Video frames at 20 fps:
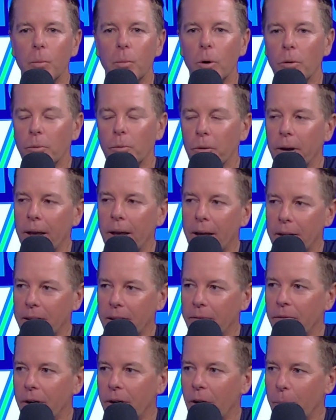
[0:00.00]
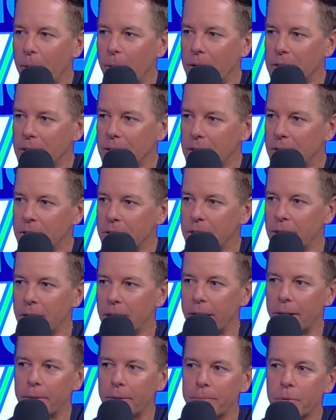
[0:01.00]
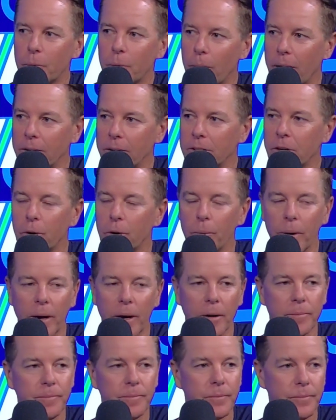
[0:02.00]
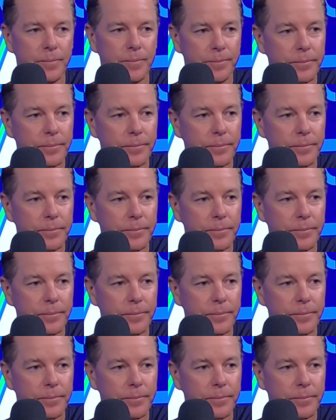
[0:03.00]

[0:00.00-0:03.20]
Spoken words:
world-renowned environmental engineer throughout his career,